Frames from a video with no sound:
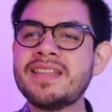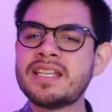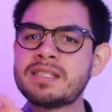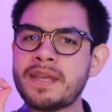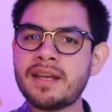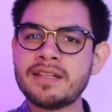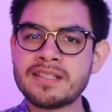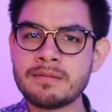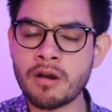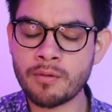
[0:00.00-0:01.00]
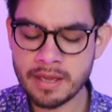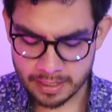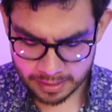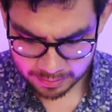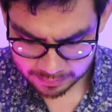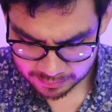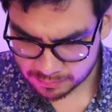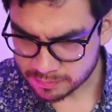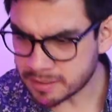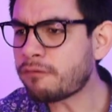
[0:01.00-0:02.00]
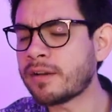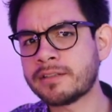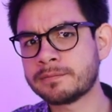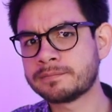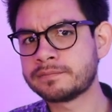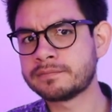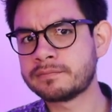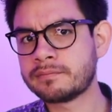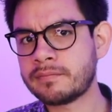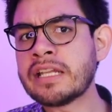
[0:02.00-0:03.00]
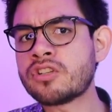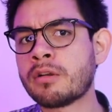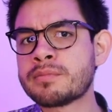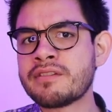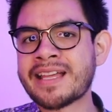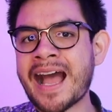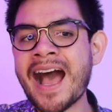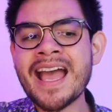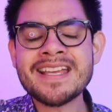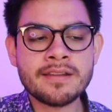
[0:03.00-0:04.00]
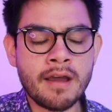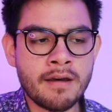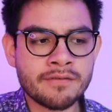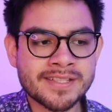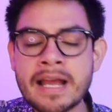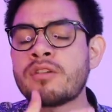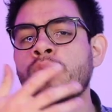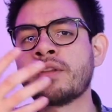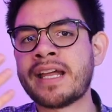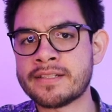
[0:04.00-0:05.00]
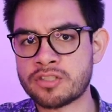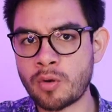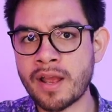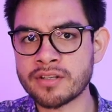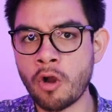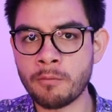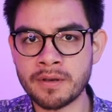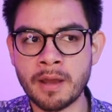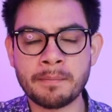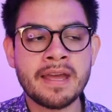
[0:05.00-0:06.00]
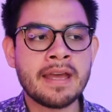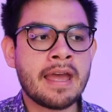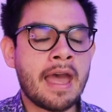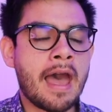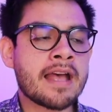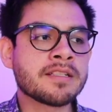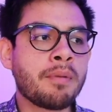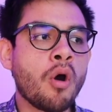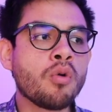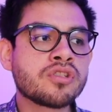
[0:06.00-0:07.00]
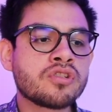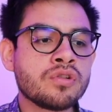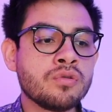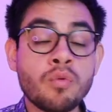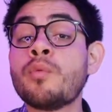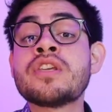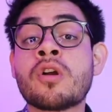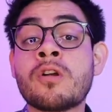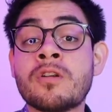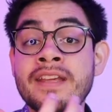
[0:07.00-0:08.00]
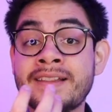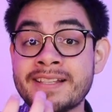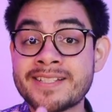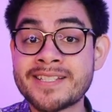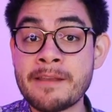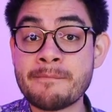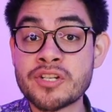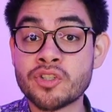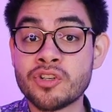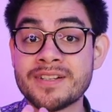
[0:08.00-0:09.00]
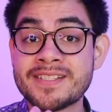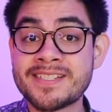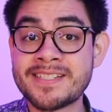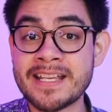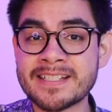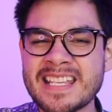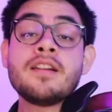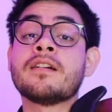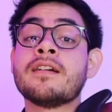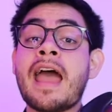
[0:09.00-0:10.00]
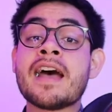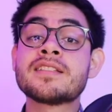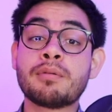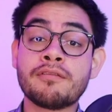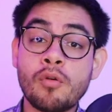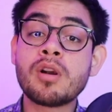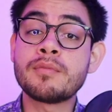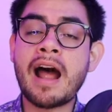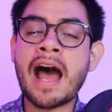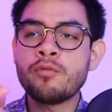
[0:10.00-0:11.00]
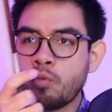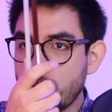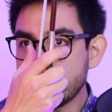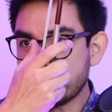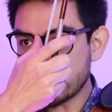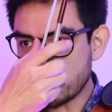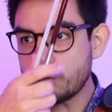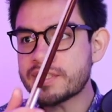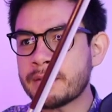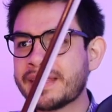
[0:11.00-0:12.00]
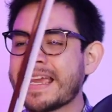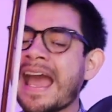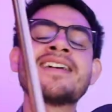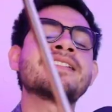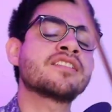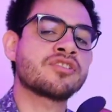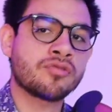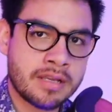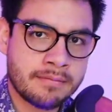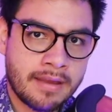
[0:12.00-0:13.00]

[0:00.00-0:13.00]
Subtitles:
this pianissimo is different in terms of the kind of sound world that it's trying to open up, as opposed to what we heard in, let's say, measure 6. Here, as a performer, I wouldn't do something as extreme